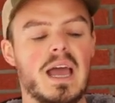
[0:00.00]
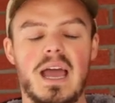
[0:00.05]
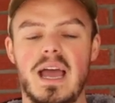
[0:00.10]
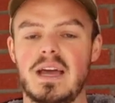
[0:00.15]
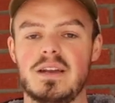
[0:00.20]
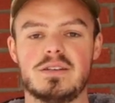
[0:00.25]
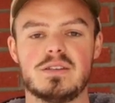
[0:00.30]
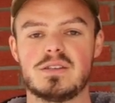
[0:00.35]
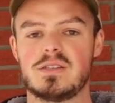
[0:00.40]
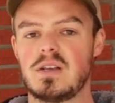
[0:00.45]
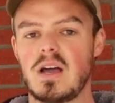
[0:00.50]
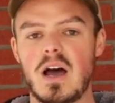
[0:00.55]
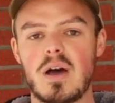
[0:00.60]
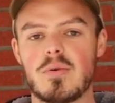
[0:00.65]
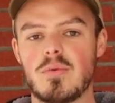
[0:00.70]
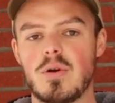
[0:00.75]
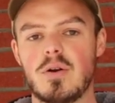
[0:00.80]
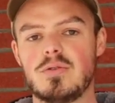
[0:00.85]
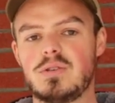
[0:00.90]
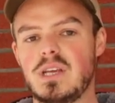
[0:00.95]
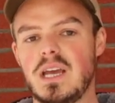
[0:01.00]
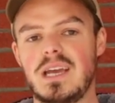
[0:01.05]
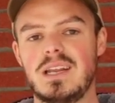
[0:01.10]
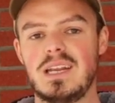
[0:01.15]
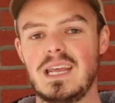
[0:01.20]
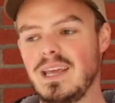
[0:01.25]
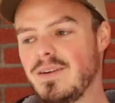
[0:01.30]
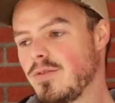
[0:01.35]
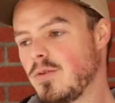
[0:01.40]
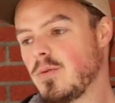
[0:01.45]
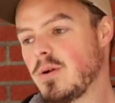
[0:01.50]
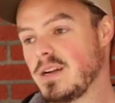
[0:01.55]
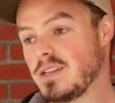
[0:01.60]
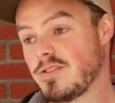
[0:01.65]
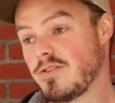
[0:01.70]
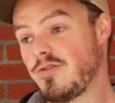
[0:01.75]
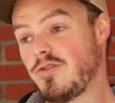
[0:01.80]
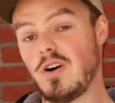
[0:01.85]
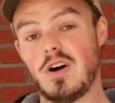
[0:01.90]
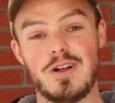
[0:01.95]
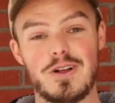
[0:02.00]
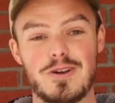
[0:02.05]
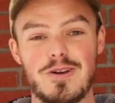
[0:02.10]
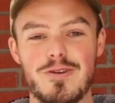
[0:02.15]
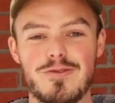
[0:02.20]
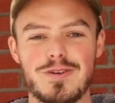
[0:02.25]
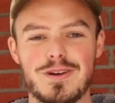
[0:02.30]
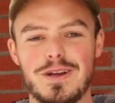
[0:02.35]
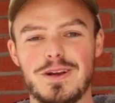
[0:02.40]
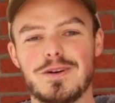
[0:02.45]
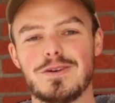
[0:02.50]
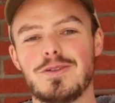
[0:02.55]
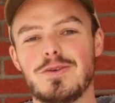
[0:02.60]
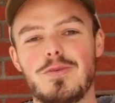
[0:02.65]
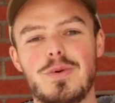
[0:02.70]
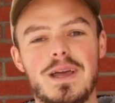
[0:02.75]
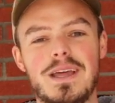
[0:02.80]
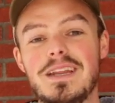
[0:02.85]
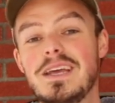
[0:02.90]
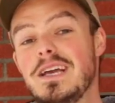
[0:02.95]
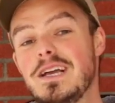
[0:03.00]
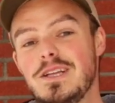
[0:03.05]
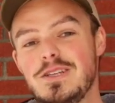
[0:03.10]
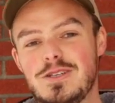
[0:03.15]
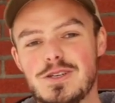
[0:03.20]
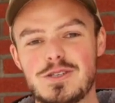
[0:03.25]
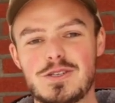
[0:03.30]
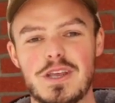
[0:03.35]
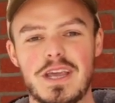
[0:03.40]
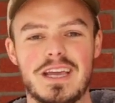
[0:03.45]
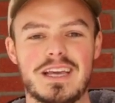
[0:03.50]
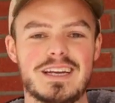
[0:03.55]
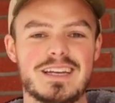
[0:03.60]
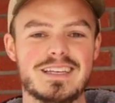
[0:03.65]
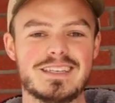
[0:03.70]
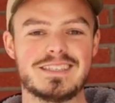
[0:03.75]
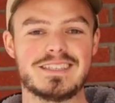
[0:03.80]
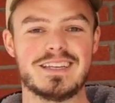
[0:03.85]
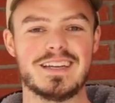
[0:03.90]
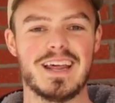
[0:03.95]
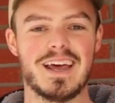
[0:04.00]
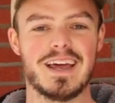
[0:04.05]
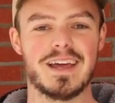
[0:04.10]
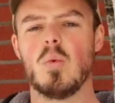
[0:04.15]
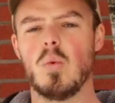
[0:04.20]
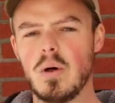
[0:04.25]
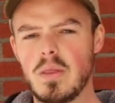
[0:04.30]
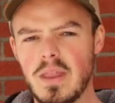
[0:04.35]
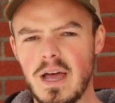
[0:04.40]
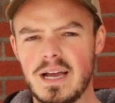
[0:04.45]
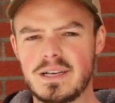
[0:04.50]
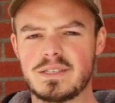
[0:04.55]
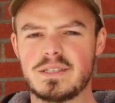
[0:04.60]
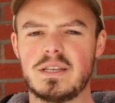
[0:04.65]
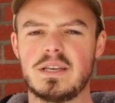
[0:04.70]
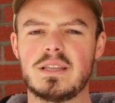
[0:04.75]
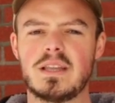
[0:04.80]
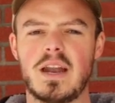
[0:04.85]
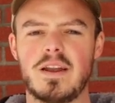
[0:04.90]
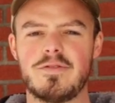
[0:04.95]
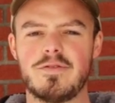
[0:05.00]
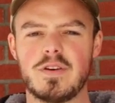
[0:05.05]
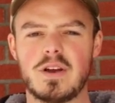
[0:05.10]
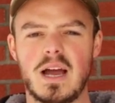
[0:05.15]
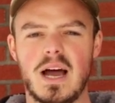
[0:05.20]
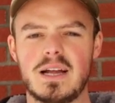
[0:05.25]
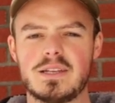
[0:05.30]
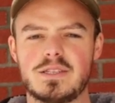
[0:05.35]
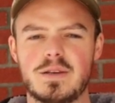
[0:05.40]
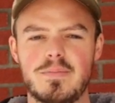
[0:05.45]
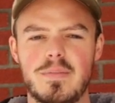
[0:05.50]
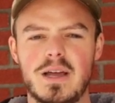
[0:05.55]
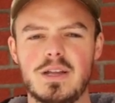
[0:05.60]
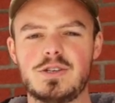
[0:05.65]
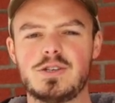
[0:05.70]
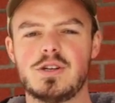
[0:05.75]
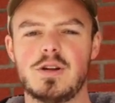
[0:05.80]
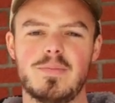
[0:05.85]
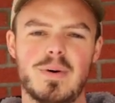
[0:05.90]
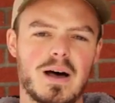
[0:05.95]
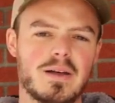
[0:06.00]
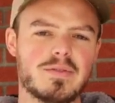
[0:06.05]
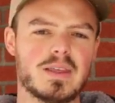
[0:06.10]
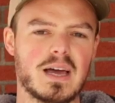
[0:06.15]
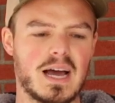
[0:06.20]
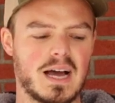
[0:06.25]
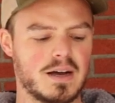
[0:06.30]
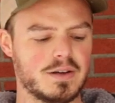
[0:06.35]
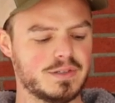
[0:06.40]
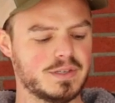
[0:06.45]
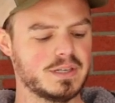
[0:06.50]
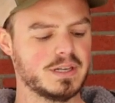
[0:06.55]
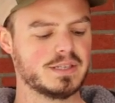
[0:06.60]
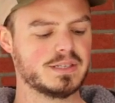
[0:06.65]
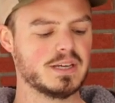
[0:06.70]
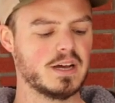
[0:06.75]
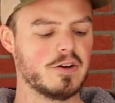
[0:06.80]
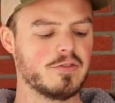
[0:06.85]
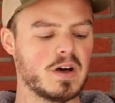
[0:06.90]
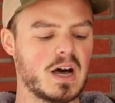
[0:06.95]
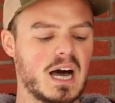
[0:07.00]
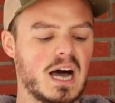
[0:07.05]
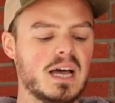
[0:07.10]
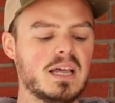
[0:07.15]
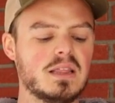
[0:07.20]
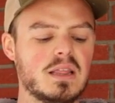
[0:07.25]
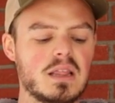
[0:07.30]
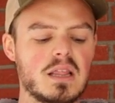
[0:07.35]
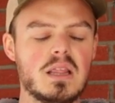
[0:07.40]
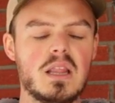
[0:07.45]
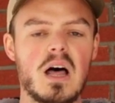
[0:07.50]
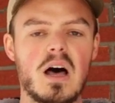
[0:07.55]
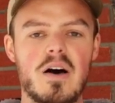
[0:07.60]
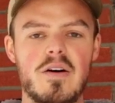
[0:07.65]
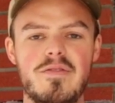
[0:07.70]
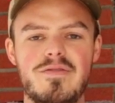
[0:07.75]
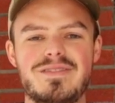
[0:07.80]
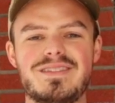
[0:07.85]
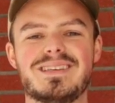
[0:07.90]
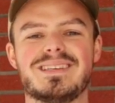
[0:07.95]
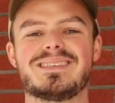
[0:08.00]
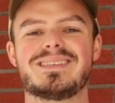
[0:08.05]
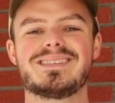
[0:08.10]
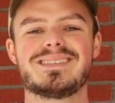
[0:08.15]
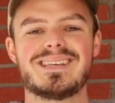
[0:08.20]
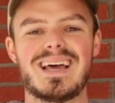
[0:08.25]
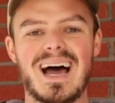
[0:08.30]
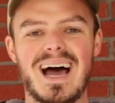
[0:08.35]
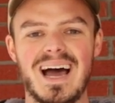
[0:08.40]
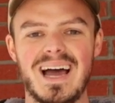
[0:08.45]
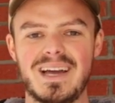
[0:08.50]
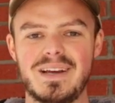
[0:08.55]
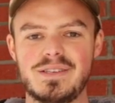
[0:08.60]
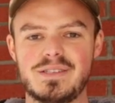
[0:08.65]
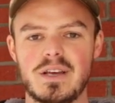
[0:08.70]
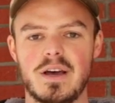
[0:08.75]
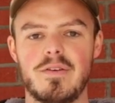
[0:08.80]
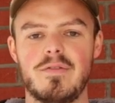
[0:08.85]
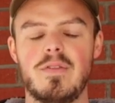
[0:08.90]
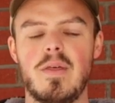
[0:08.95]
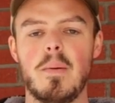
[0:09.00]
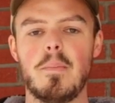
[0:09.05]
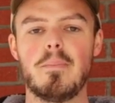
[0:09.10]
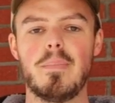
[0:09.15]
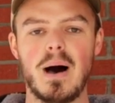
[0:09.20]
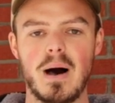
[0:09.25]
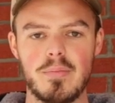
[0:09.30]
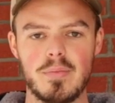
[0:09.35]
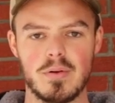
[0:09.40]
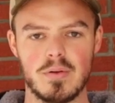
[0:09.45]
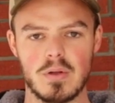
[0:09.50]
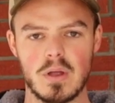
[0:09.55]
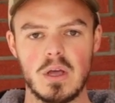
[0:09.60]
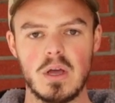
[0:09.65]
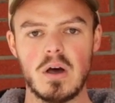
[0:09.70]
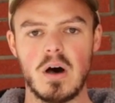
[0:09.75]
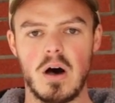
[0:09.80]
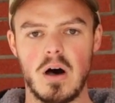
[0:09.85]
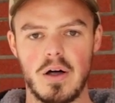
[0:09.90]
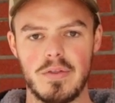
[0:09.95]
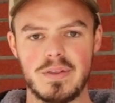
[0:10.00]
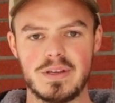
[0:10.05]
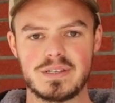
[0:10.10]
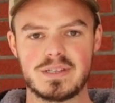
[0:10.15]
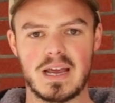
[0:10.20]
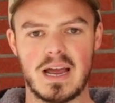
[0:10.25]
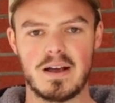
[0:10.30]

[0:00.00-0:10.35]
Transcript: and does not rotate even when it's falling over here in the wind, just like it is today. One last thing that I forgot to mention about the housing itself, I love the size of the bubble on this